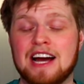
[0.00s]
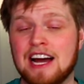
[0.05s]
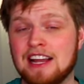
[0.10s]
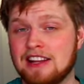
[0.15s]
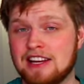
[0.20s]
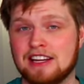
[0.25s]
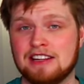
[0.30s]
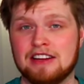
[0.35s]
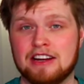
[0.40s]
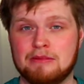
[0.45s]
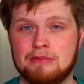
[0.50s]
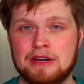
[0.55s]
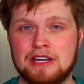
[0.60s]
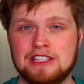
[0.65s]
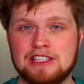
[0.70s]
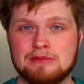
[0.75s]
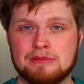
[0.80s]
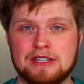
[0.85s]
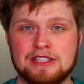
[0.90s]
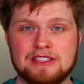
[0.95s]
I like a lot of
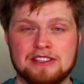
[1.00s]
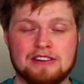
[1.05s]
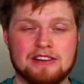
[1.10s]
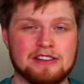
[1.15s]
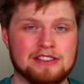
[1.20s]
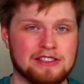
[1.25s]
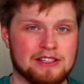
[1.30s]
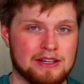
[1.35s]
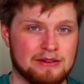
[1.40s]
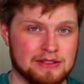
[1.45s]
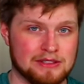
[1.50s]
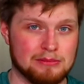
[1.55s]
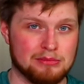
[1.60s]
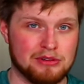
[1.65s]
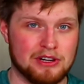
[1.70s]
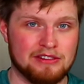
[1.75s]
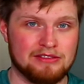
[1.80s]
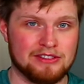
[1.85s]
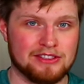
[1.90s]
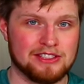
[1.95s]
bass in my songs, so that was a
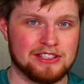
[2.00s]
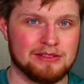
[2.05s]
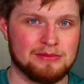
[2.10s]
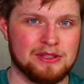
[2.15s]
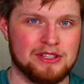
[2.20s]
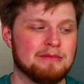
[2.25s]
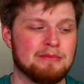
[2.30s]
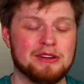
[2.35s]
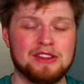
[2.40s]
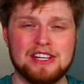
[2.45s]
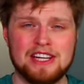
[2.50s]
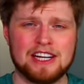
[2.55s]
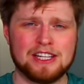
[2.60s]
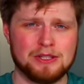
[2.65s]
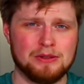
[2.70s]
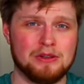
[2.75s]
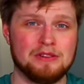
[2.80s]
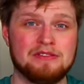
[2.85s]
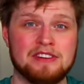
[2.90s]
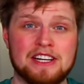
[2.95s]
preference to me. But the
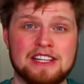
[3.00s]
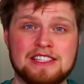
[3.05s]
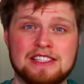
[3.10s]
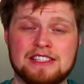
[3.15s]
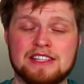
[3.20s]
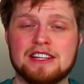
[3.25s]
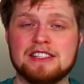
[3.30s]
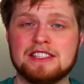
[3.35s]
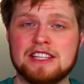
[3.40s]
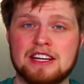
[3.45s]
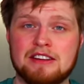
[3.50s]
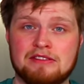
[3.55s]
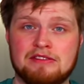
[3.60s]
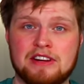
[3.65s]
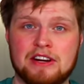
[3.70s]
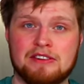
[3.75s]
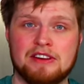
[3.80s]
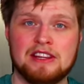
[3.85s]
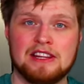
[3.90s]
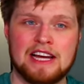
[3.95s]
actual device does get
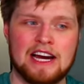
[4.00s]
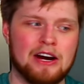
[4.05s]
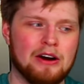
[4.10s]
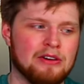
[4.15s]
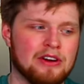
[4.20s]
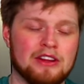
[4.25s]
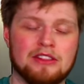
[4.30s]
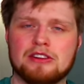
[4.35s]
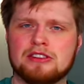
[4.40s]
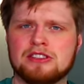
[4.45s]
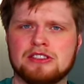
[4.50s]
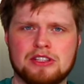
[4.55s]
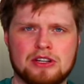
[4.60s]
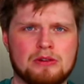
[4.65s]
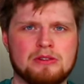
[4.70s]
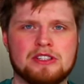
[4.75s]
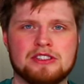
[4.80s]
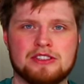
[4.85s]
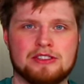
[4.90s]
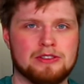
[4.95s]
very loud and there's
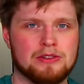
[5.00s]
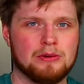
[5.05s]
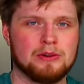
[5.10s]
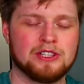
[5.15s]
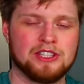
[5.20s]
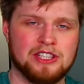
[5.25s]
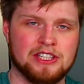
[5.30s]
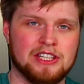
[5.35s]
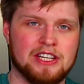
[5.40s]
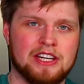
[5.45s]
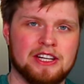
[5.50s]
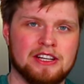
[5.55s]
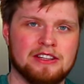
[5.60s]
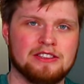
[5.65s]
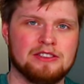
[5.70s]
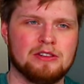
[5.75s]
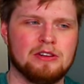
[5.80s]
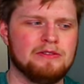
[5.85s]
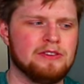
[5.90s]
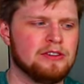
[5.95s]
no distortion in it.
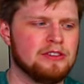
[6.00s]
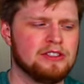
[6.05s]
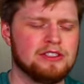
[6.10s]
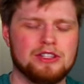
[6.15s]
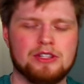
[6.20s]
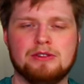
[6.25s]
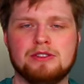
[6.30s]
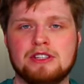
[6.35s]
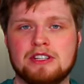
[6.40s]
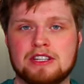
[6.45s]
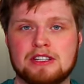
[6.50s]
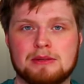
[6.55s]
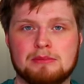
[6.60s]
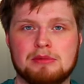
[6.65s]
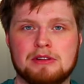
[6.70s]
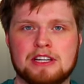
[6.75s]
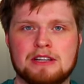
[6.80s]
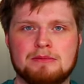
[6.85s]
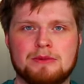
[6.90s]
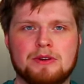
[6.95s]
So if you're just using it to
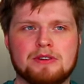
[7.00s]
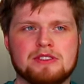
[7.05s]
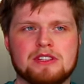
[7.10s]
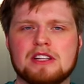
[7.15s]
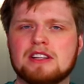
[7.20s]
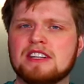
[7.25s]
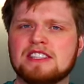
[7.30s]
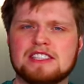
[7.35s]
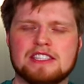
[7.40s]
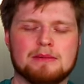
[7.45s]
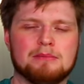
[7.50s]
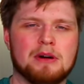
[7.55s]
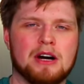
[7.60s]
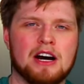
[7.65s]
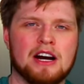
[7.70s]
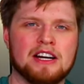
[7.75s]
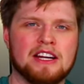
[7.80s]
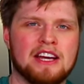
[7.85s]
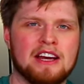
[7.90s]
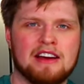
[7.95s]
play music, listen to
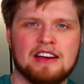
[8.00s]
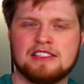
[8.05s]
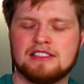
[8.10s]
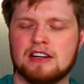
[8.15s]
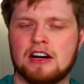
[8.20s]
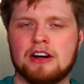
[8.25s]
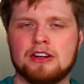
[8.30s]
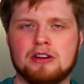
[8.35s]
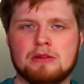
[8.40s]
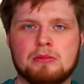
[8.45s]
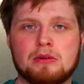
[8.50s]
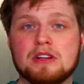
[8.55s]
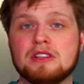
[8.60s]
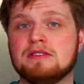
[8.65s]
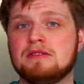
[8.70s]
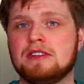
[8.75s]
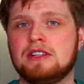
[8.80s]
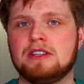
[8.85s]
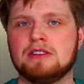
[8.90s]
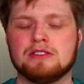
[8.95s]
podcasts,
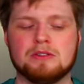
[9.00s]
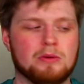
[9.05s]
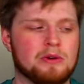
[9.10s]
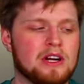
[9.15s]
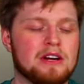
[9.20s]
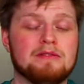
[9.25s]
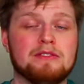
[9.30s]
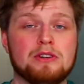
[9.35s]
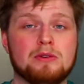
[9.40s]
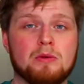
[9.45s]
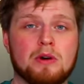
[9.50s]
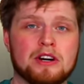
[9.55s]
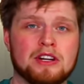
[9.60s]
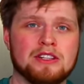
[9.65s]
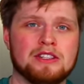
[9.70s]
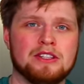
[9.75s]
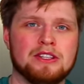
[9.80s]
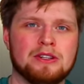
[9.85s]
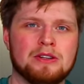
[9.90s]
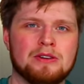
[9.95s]
audiobooks, videos, whatever you want to
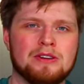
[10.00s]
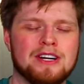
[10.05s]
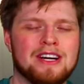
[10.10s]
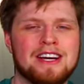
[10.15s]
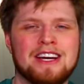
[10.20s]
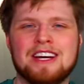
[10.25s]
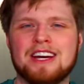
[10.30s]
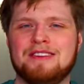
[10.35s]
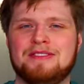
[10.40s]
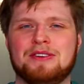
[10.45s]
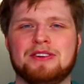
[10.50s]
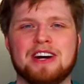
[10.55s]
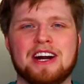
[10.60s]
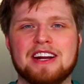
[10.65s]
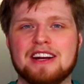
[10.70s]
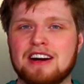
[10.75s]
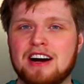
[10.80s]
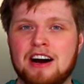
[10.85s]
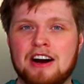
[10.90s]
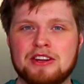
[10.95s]
do, if you're not
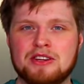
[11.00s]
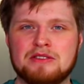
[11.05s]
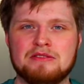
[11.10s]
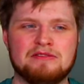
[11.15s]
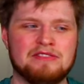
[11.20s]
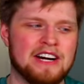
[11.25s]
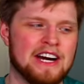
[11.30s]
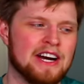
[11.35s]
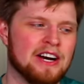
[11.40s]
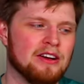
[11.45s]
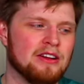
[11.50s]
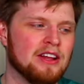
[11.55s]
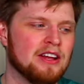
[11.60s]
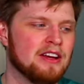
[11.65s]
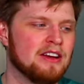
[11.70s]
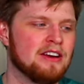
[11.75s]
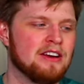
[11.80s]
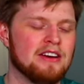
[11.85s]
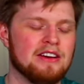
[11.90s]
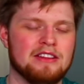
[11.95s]
an audiophile,
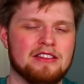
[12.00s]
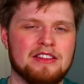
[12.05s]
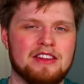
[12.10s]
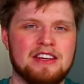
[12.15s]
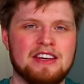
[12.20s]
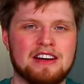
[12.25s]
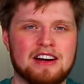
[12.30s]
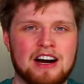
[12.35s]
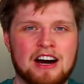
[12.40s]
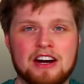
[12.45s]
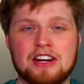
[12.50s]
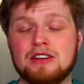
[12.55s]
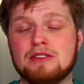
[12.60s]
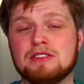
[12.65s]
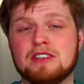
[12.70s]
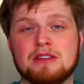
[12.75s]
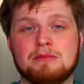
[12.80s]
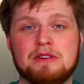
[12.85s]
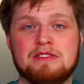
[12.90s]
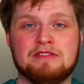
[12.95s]
the audio is
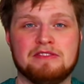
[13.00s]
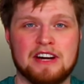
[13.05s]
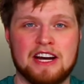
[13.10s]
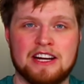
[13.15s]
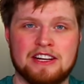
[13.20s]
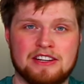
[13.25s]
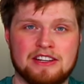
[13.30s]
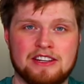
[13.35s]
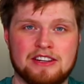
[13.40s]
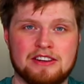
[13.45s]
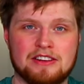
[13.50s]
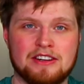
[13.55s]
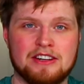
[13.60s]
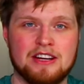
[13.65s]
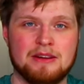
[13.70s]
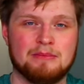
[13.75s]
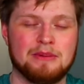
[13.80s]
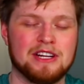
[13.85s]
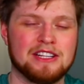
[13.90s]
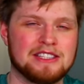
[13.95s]
going to be fine in here,
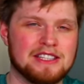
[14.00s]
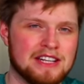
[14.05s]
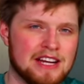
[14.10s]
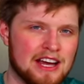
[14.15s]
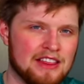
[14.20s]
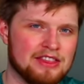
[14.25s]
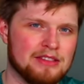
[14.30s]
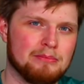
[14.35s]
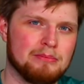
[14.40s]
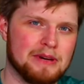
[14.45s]
but it's not the